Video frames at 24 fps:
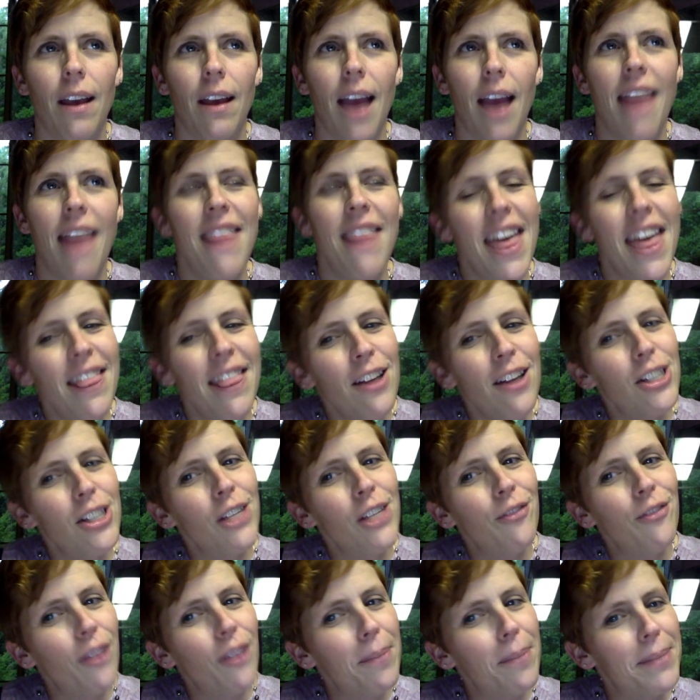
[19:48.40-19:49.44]
And then there's
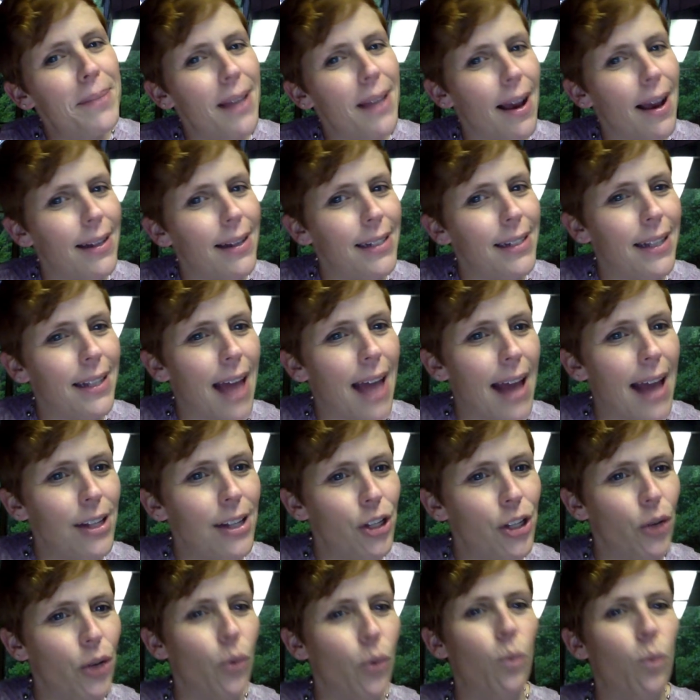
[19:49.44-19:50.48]
a flip side to that
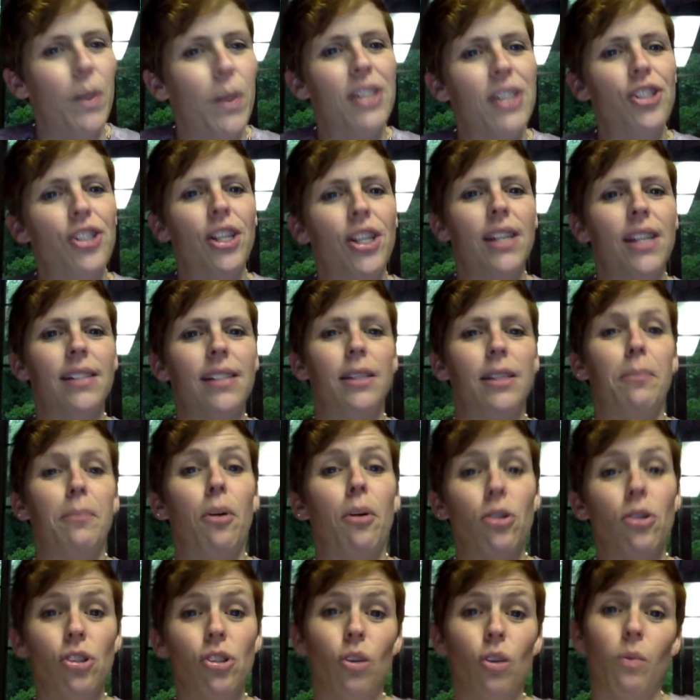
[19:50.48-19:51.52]
too, which is the
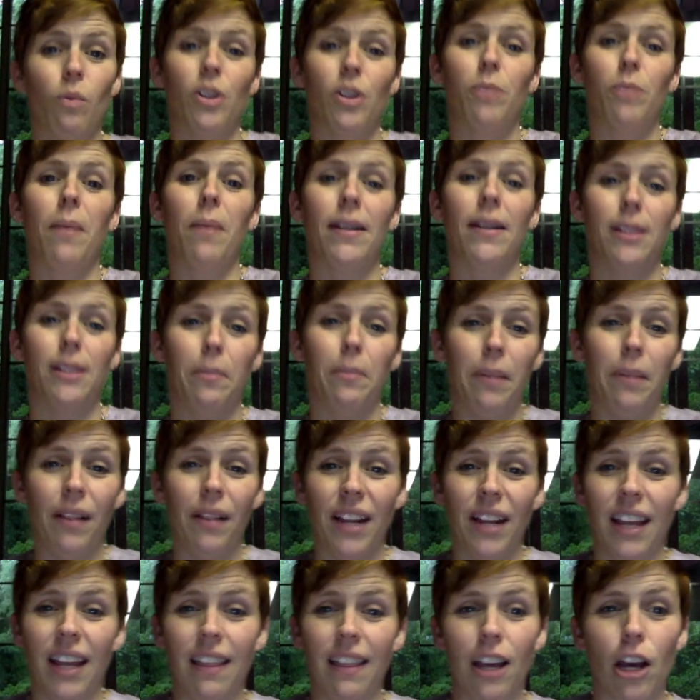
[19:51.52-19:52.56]
personal
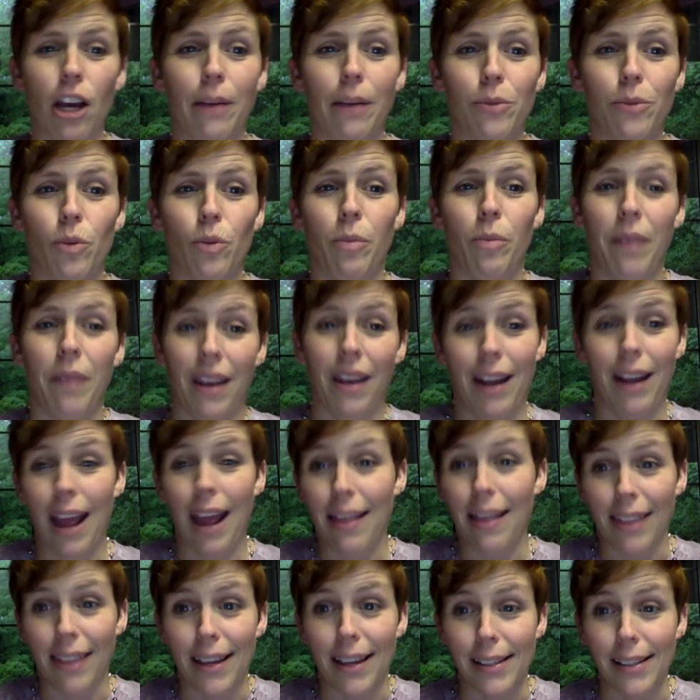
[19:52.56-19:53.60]
responsibility that comes with being an
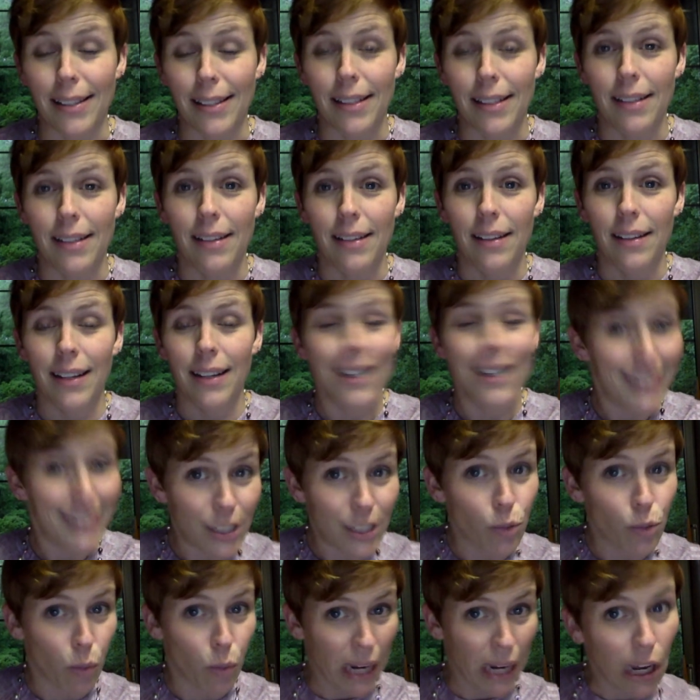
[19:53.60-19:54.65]
atheist. Because
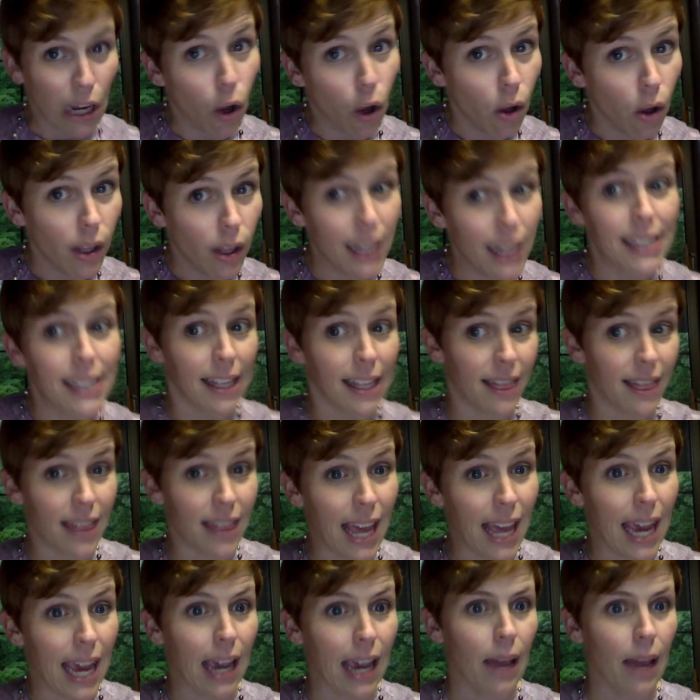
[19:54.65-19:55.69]
it's real. It's a
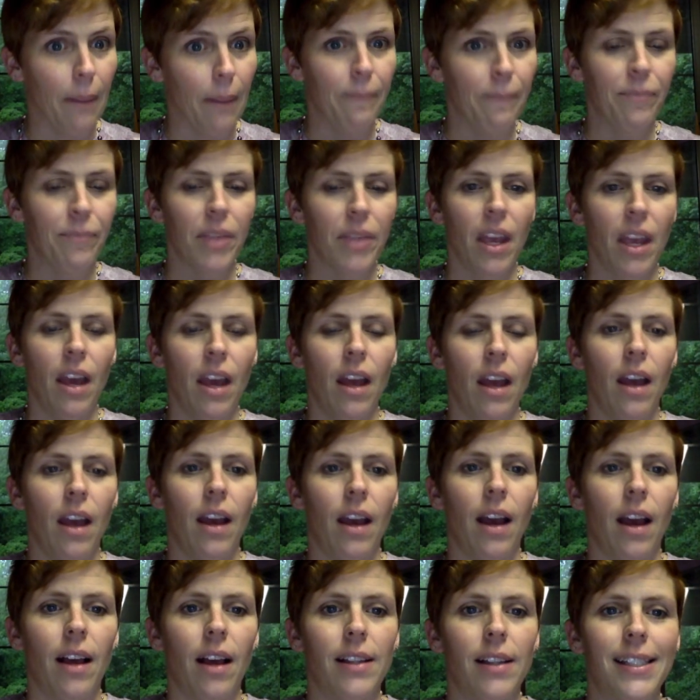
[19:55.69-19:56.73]
thing.
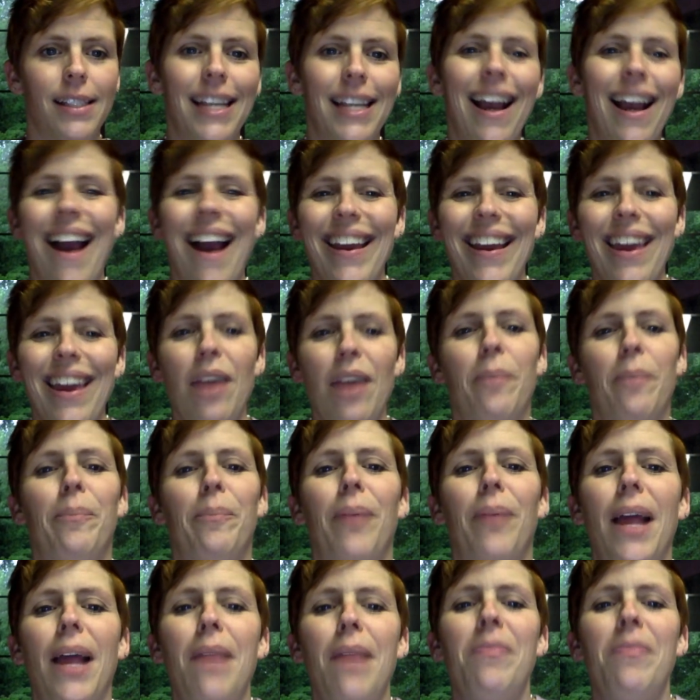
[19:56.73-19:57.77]
See, I
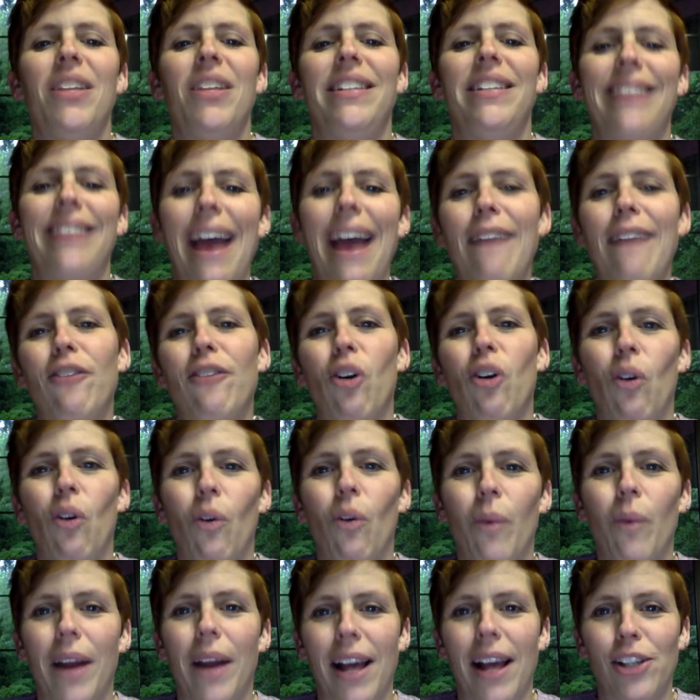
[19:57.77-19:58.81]
can't blame the
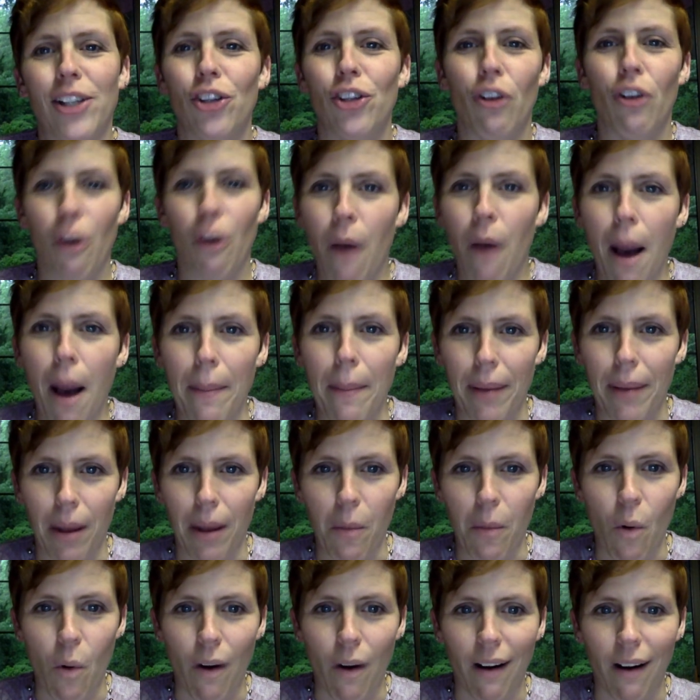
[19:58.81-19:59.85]
devil when I screw up
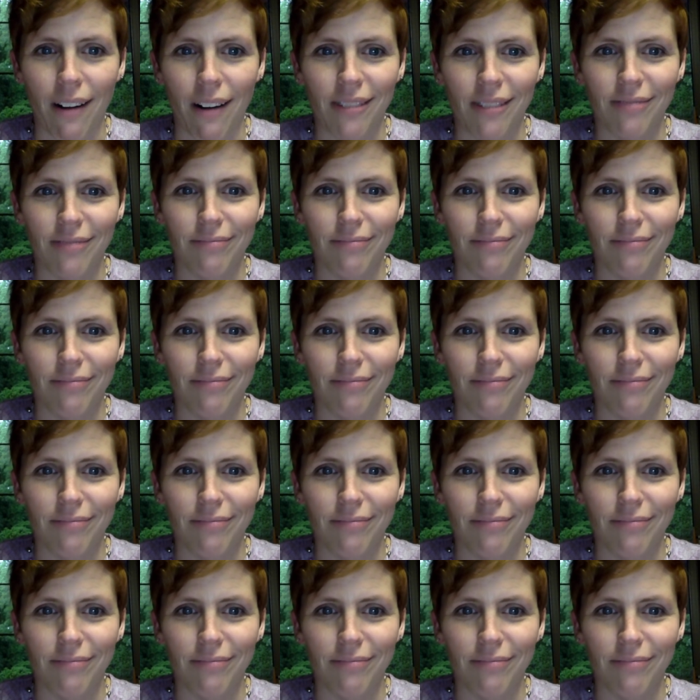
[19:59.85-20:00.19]
anymore.